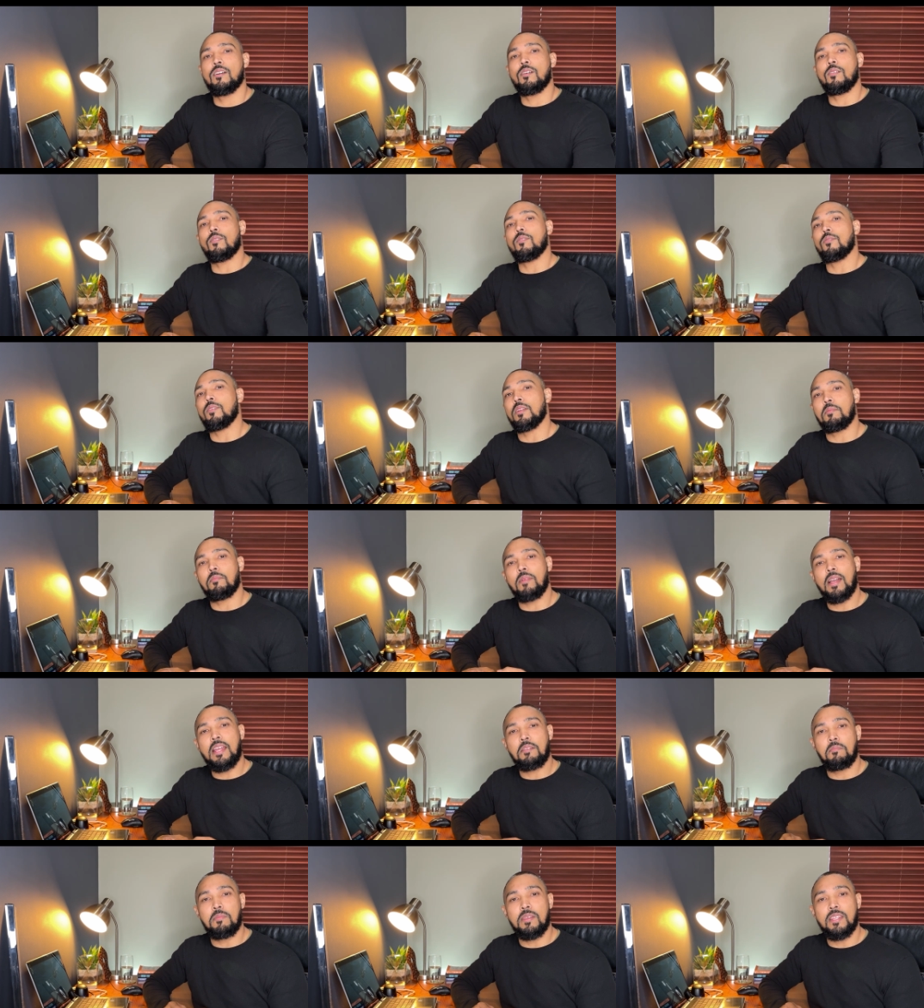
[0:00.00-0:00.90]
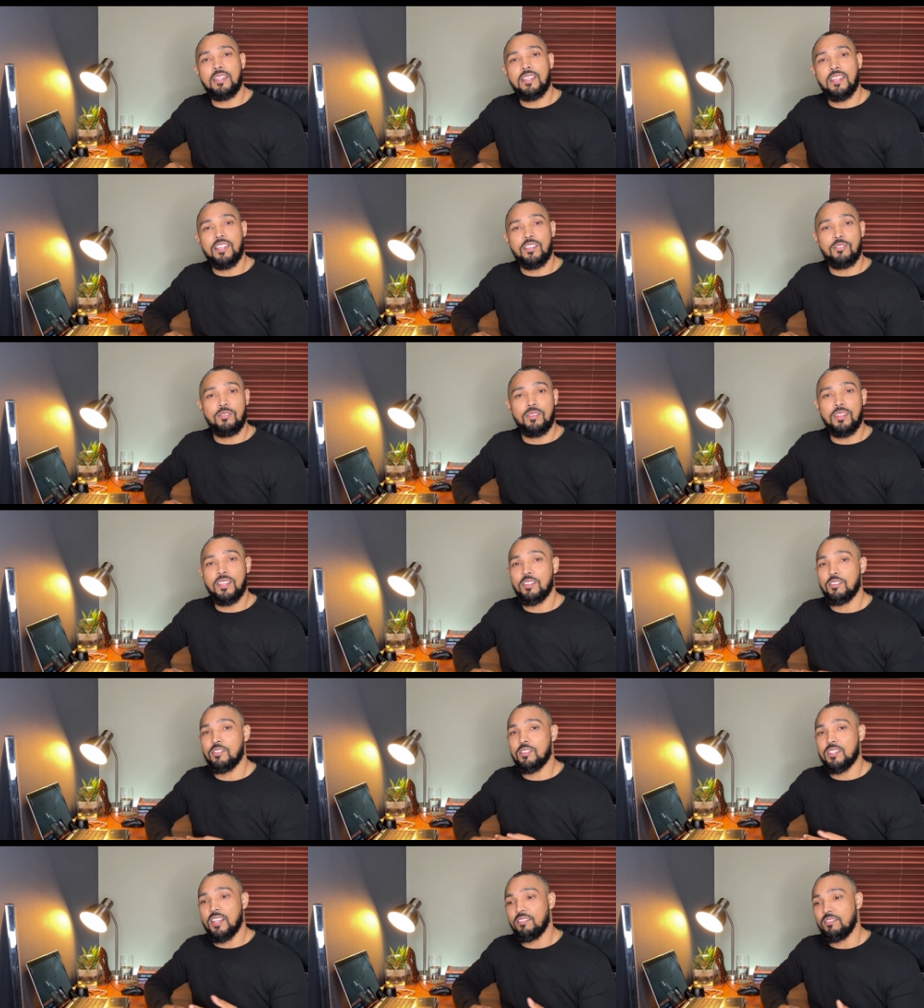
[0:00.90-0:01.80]
or it might mean that you need to
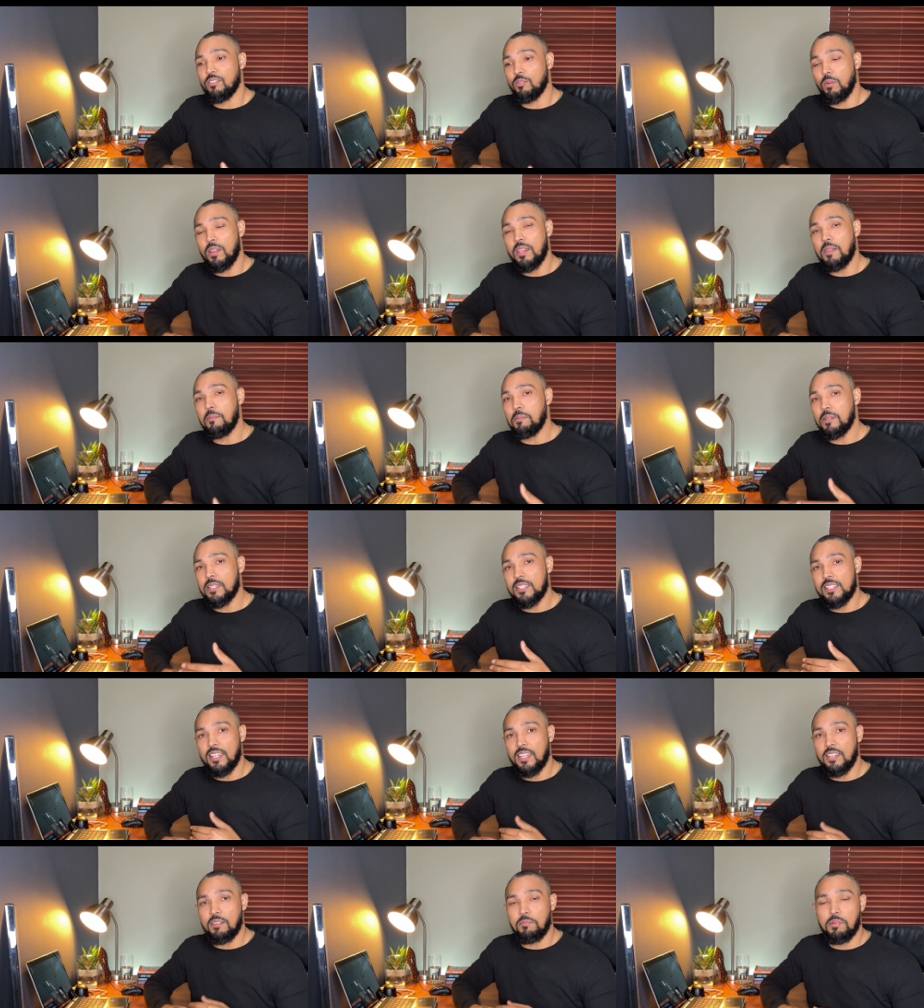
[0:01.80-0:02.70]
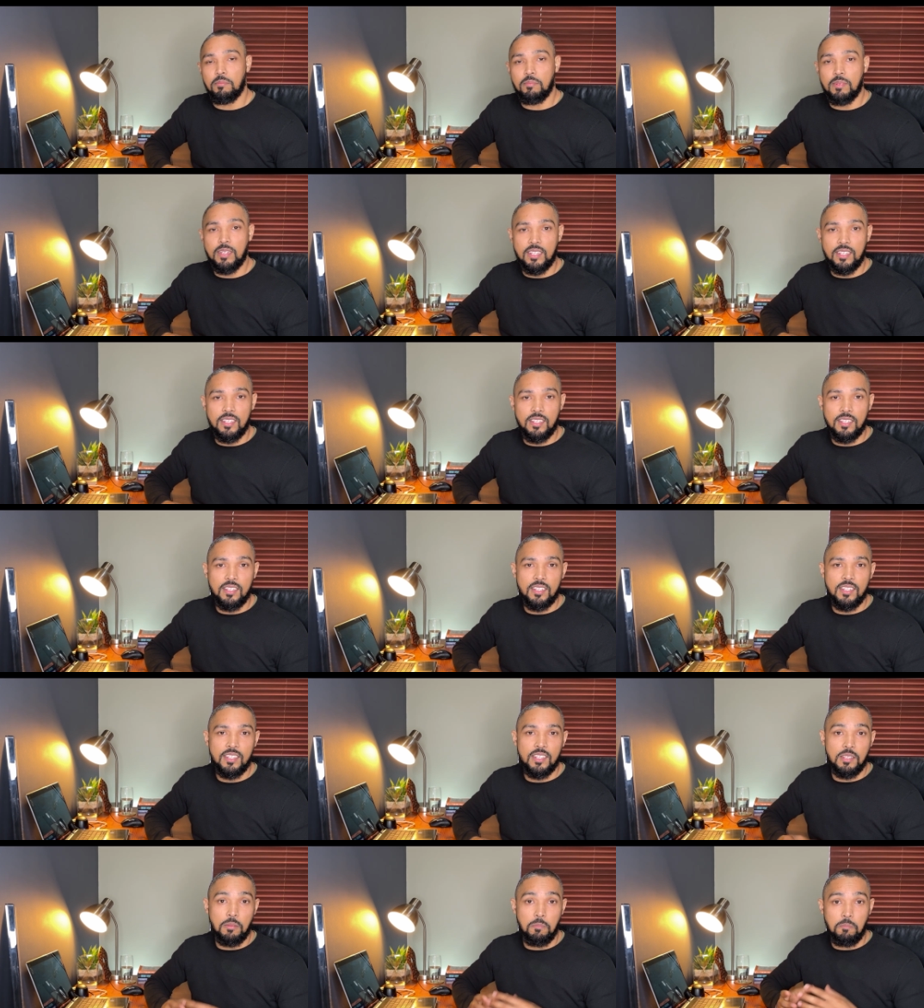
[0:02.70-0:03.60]
save twenty percent per month,
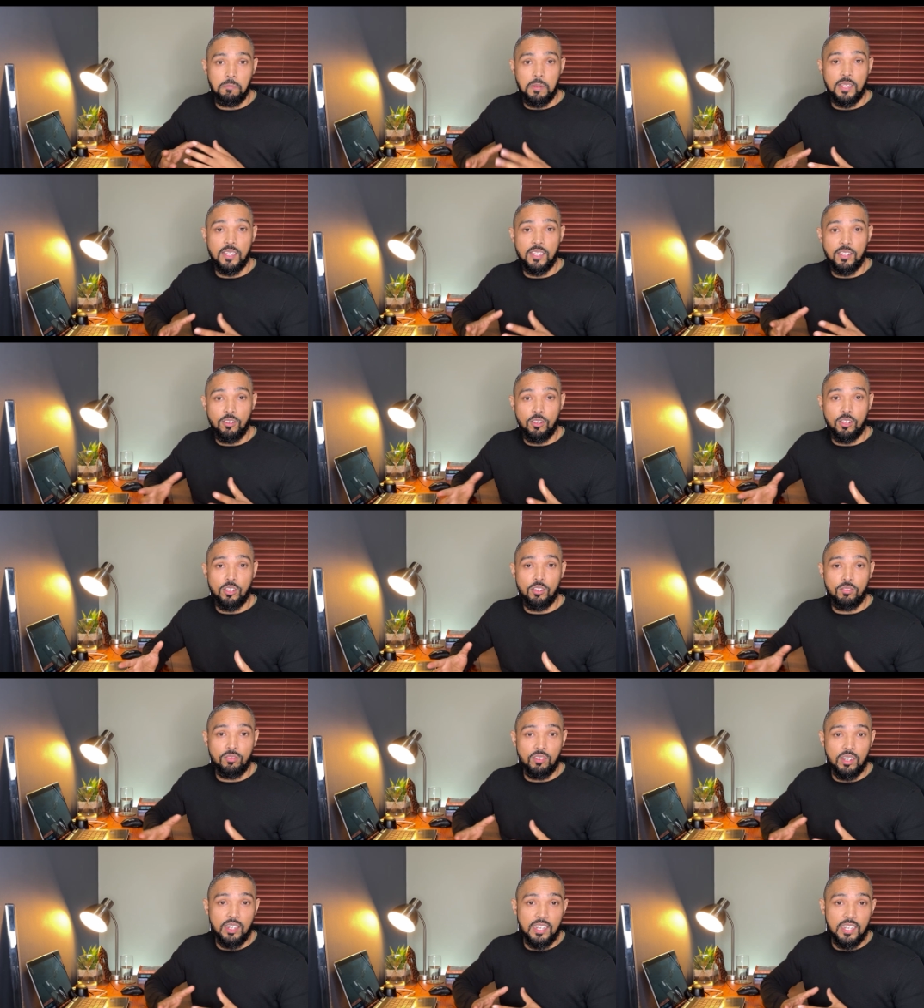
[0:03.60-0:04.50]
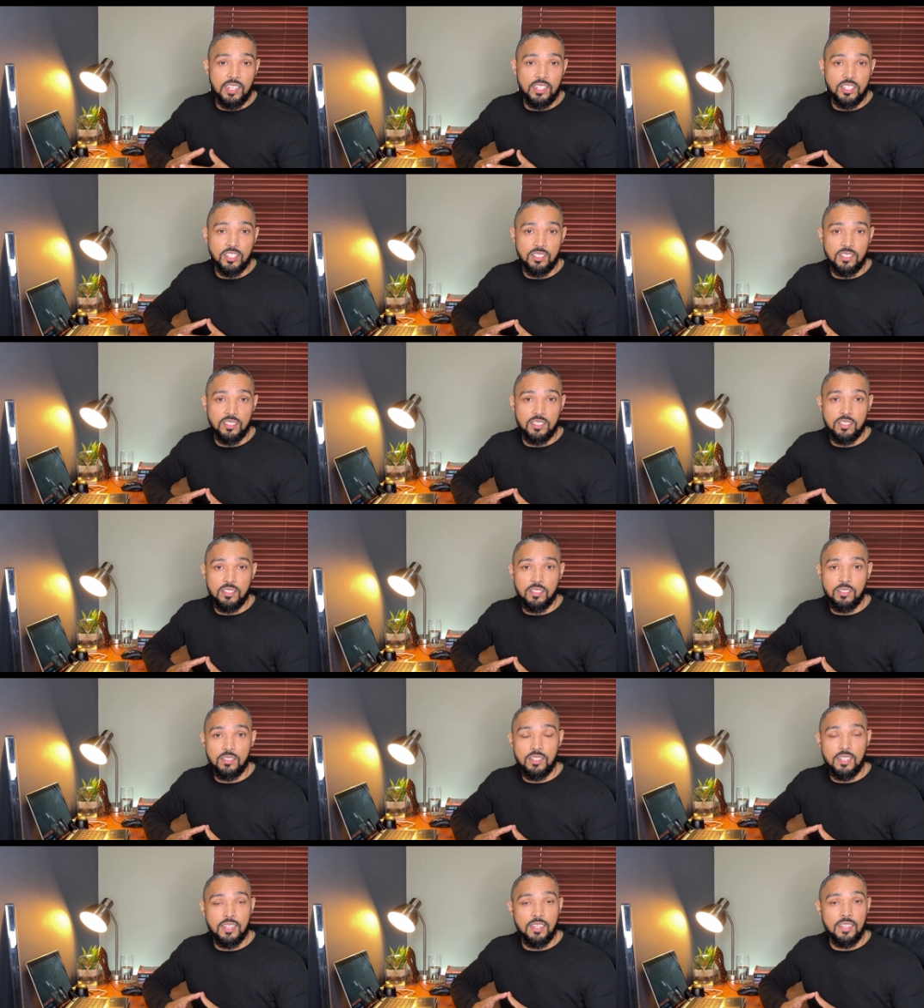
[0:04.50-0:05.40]
depending on your financial
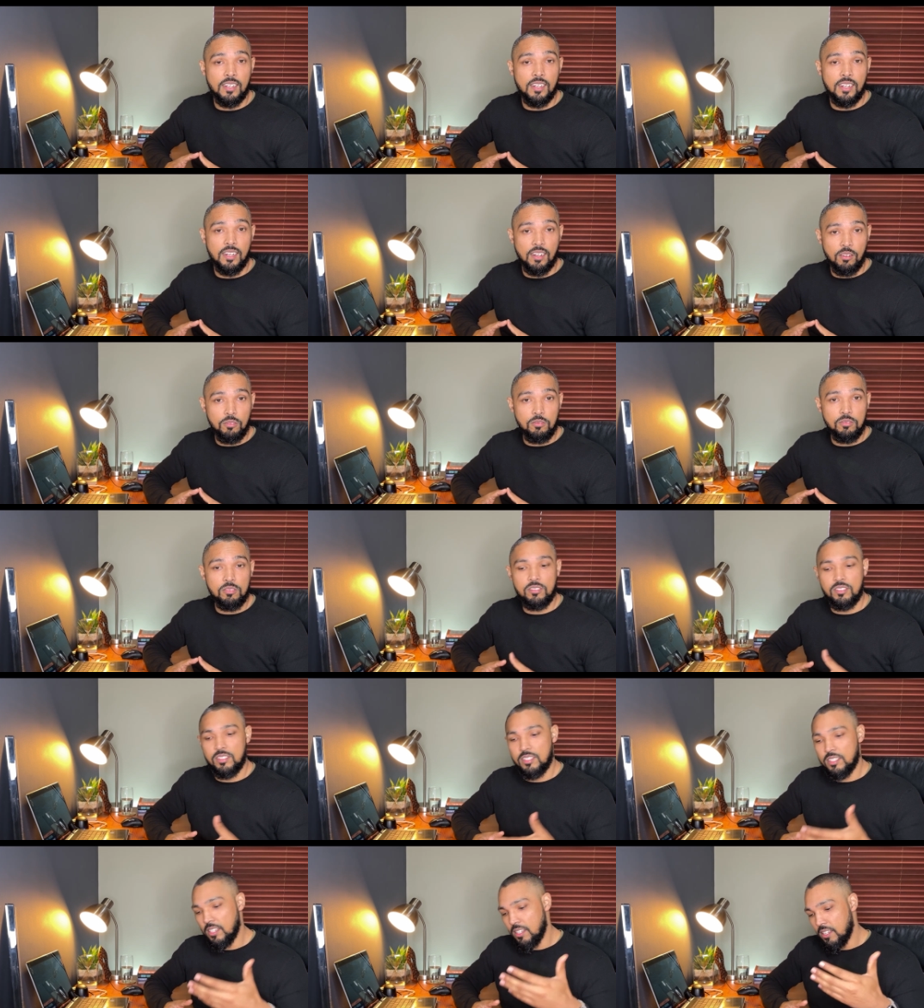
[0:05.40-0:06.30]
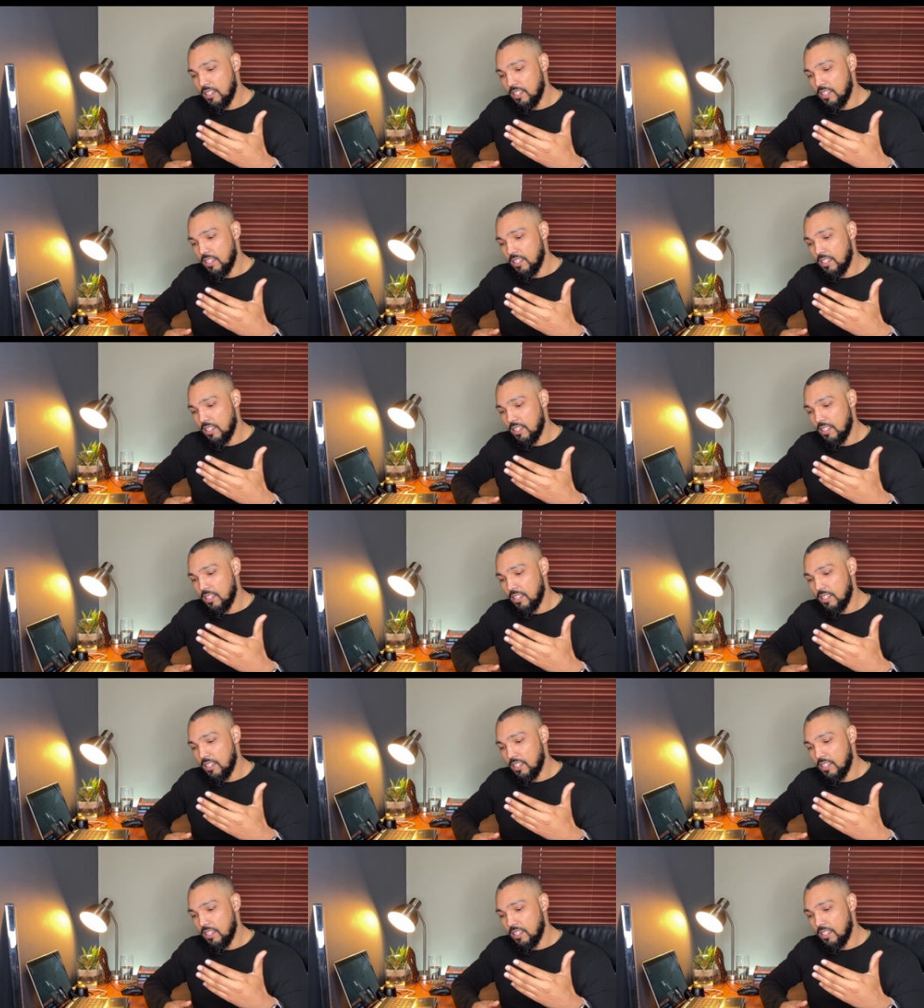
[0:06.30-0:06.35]
uh, goals,